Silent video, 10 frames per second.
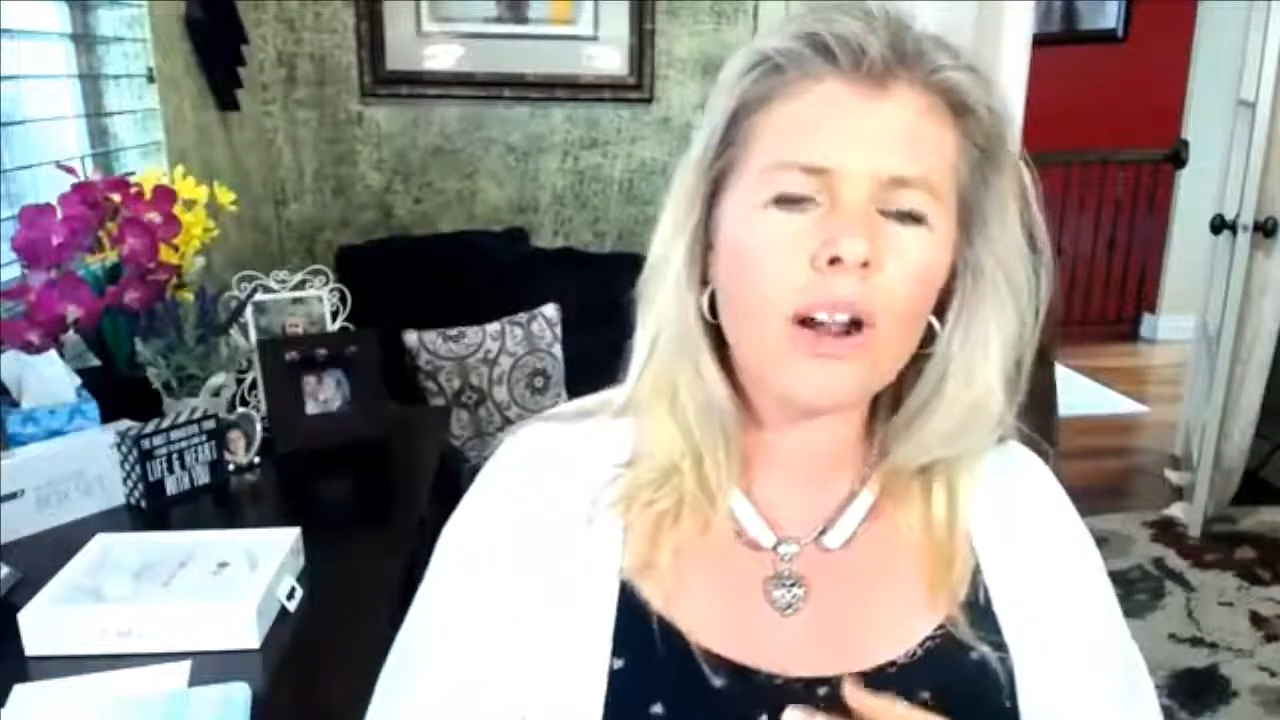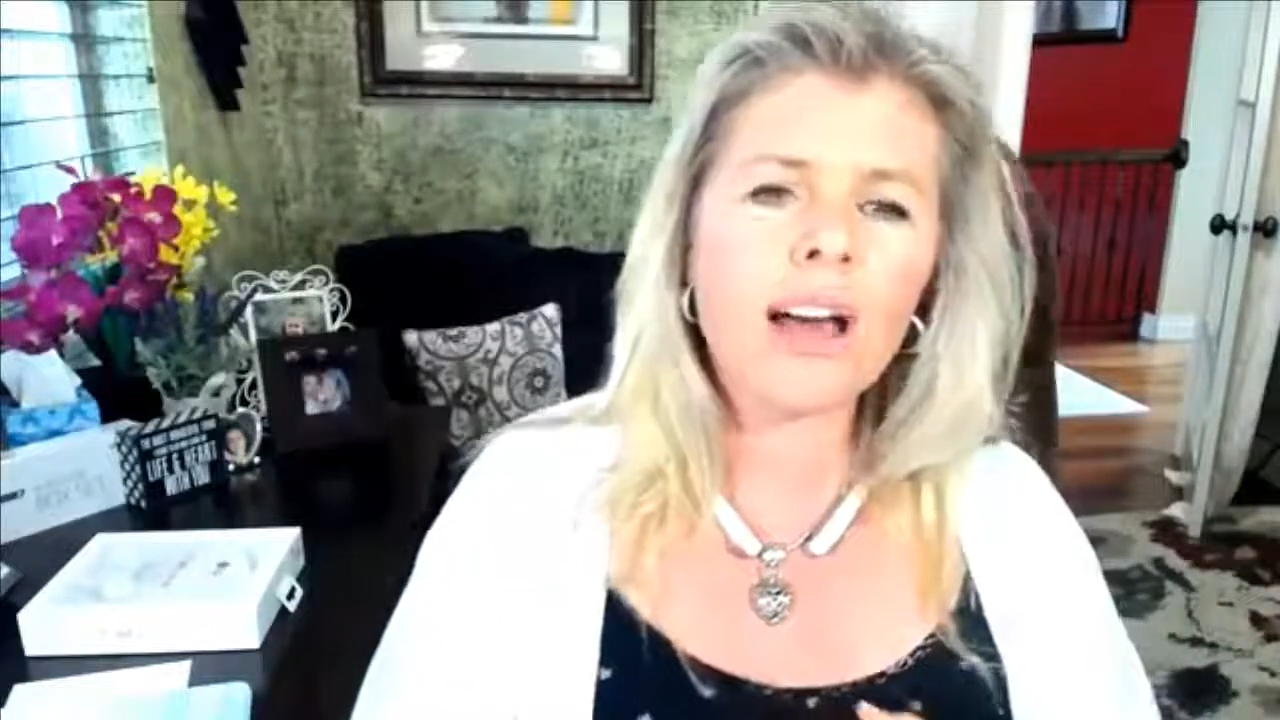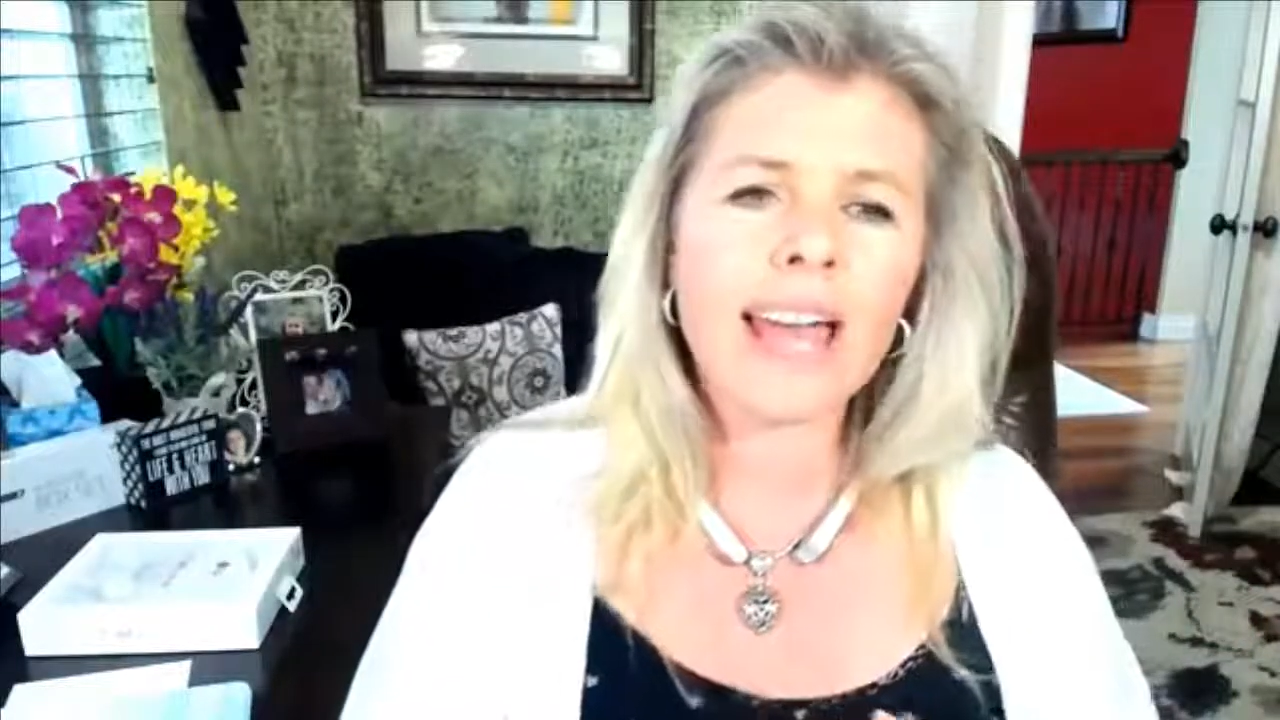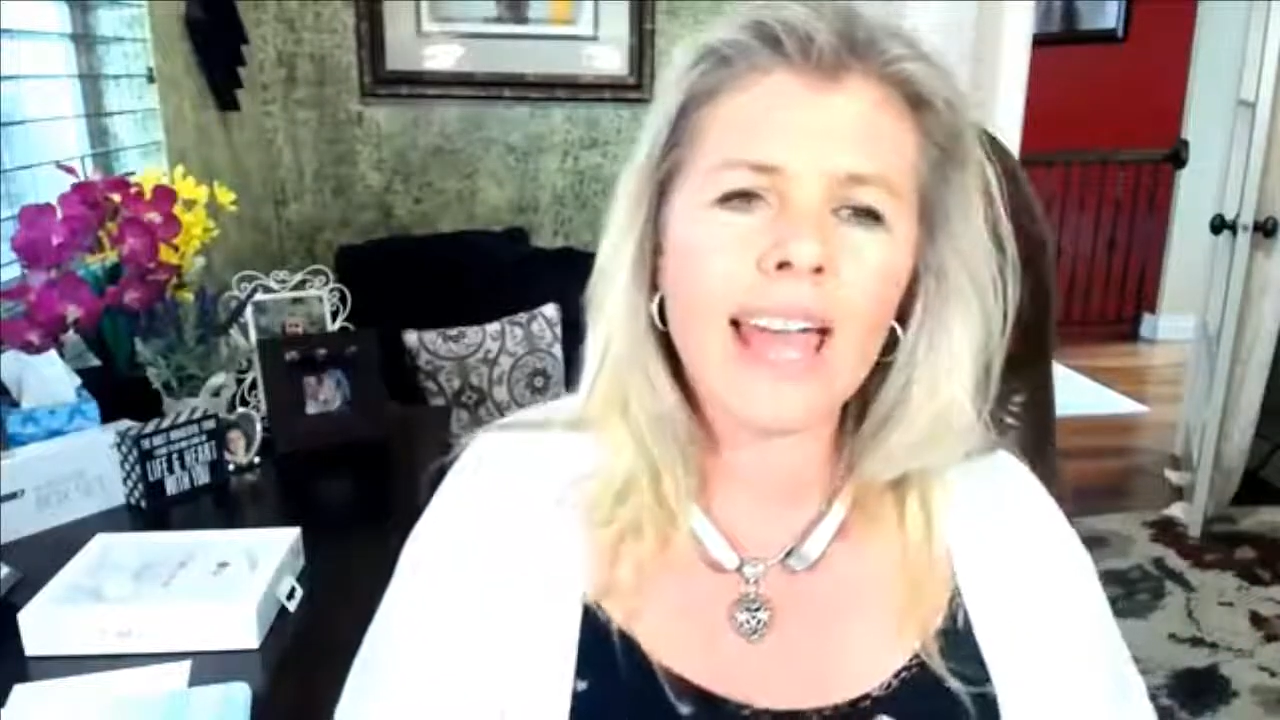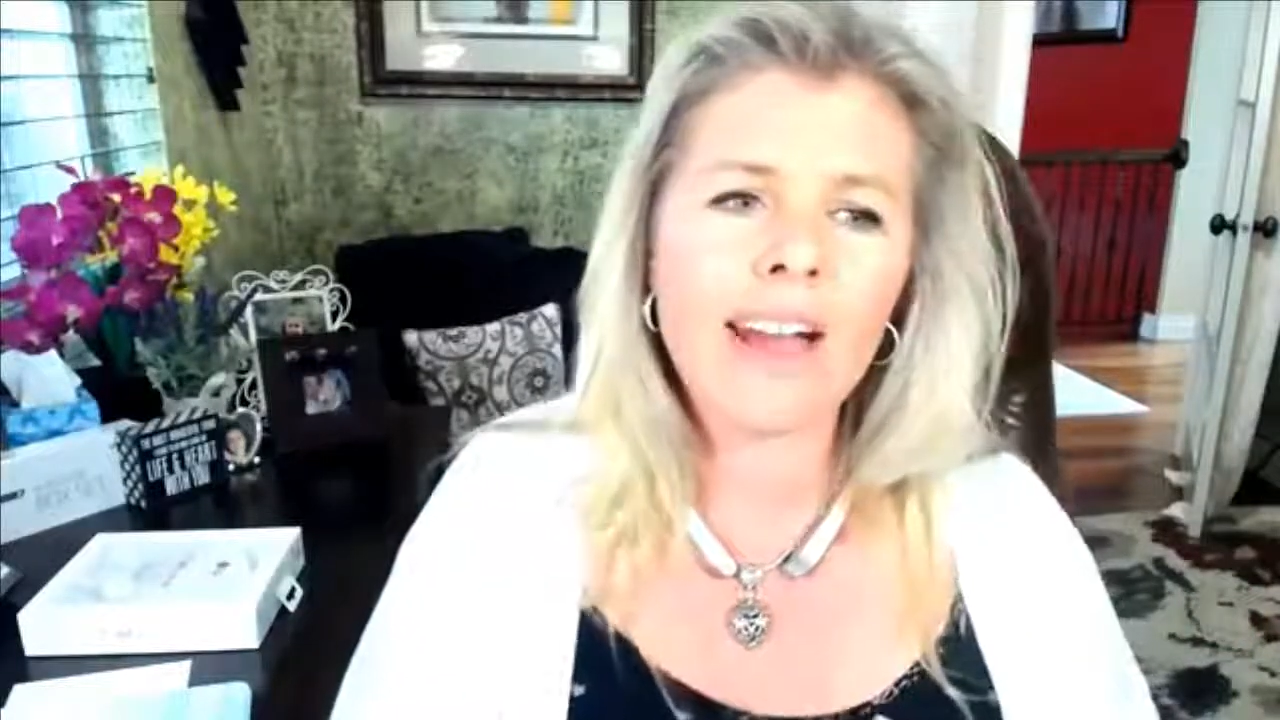hey
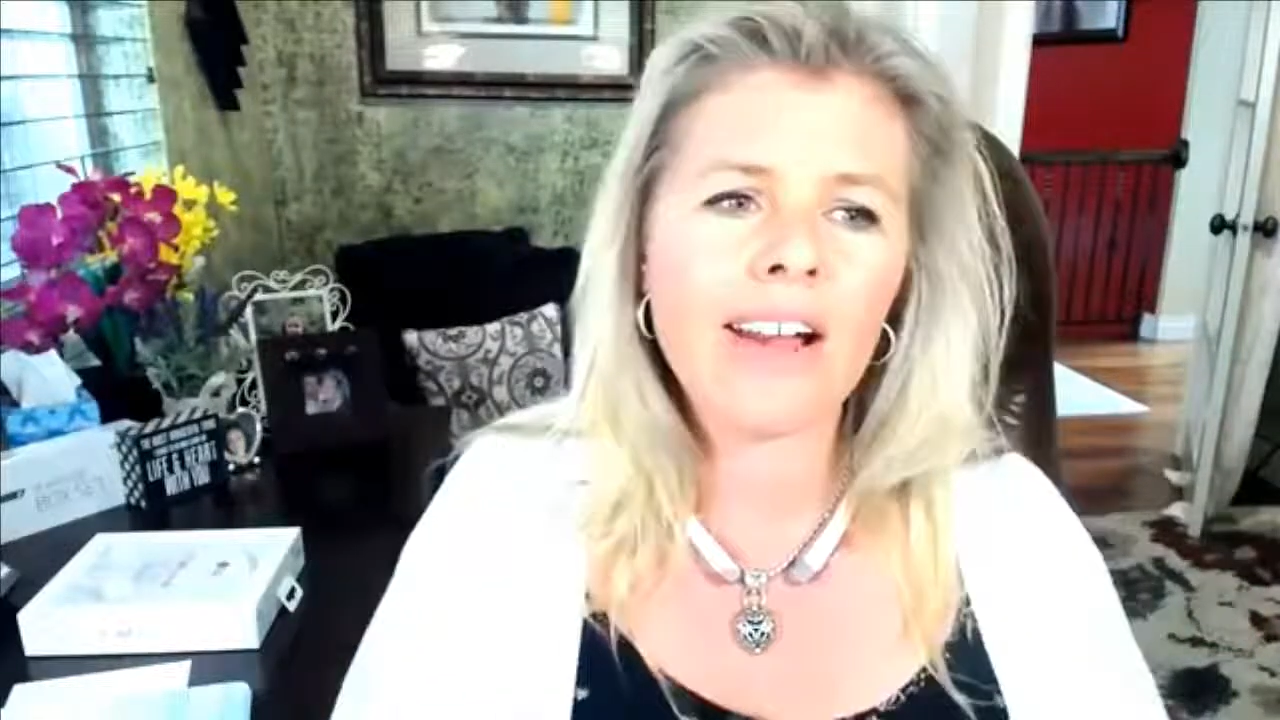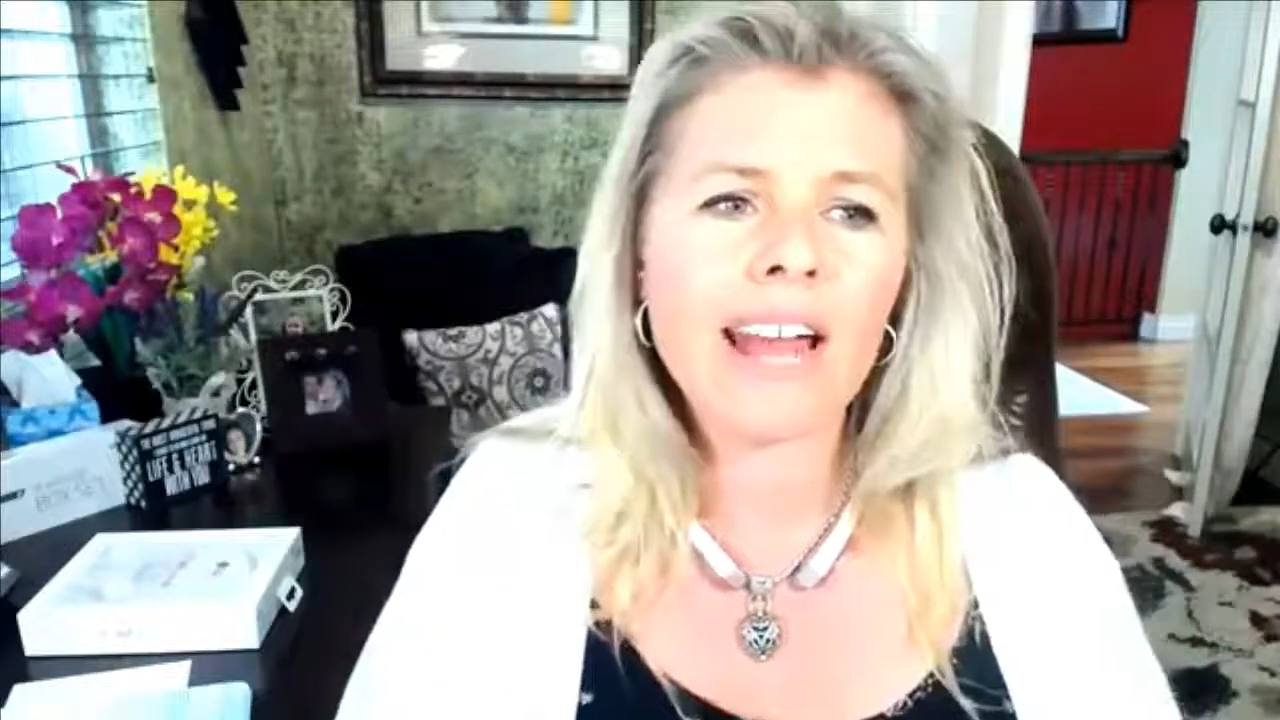Laurel,